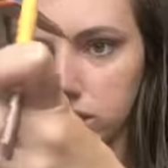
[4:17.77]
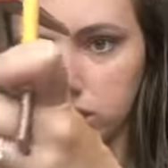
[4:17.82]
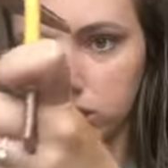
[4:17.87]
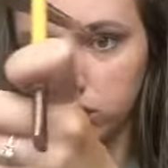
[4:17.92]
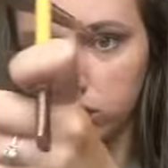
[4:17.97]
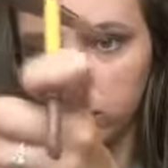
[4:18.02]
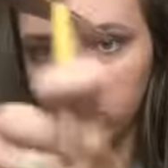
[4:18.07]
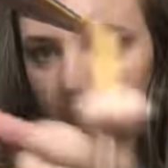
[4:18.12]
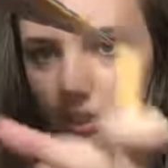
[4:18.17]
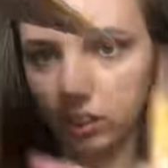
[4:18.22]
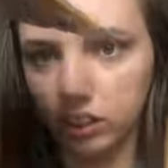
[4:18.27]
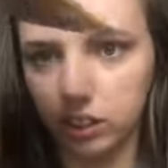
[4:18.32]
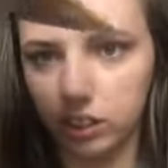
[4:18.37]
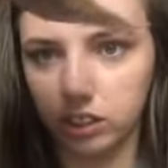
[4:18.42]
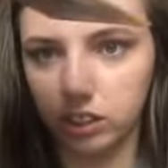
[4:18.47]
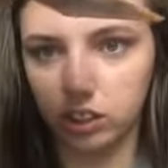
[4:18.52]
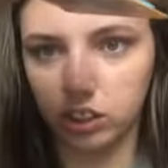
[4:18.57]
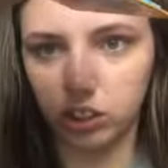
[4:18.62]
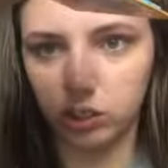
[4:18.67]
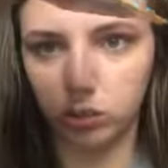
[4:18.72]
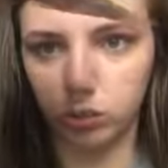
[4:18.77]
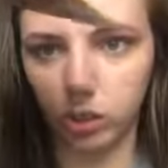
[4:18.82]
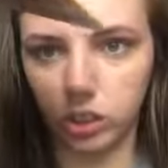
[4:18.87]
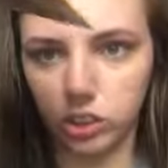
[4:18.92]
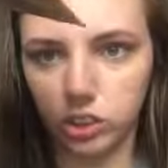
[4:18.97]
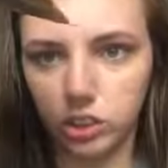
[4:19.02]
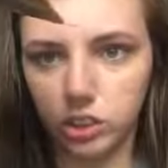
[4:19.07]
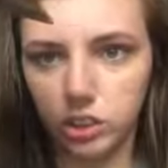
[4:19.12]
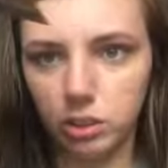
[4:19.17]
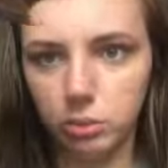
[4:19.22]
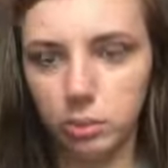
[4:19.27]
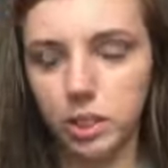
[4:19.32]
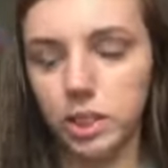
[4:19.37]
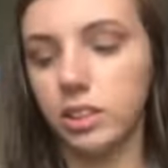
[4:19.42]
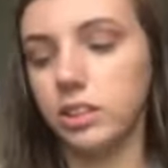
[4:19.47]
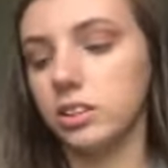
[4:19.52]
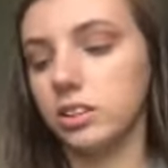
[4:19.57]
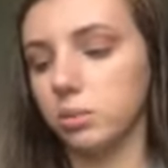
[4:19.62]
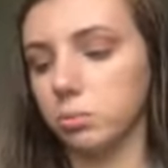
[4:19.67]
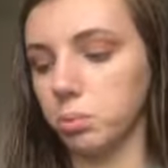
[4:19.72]
These are not like swatching the
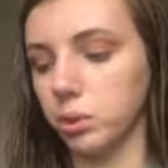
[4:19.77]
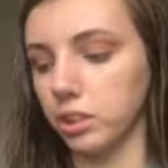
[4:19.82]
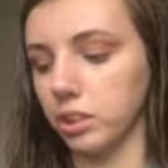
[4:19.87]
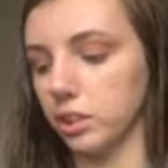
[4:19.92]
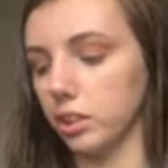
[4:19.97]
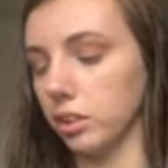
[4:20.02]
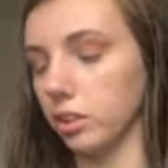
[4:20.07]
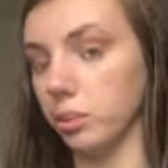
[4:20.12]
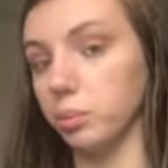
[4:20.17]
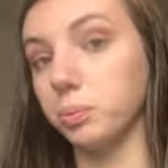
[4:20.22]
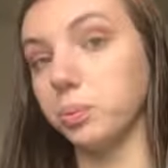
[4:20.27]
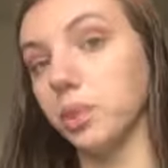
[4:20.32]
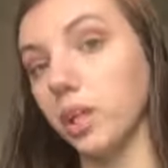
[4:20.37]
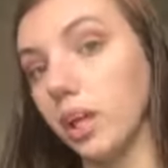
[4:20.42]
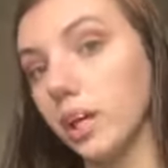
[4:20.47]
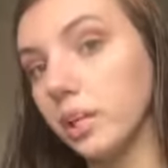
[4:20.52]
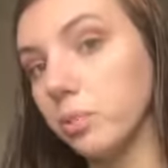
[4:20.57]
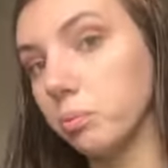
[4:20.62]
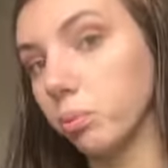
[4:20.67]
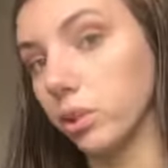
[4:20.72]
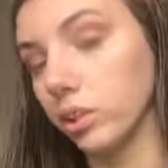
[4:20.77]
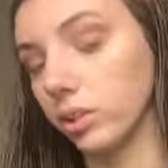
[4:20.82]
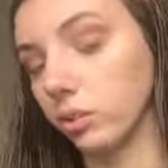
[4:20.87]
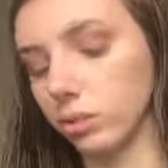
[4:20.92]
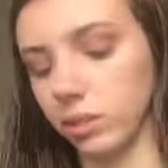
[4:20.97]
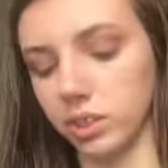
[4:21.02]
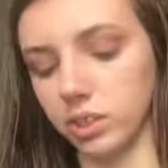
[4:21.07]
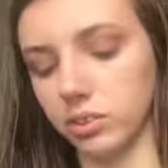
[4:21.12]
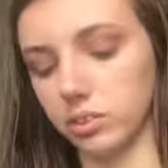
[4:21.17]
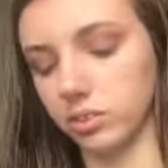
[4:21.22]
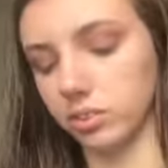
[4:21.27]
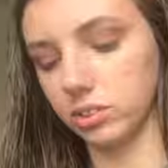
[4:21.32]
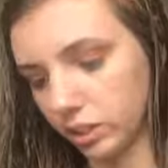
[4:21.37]
best, but they're applying pretty well.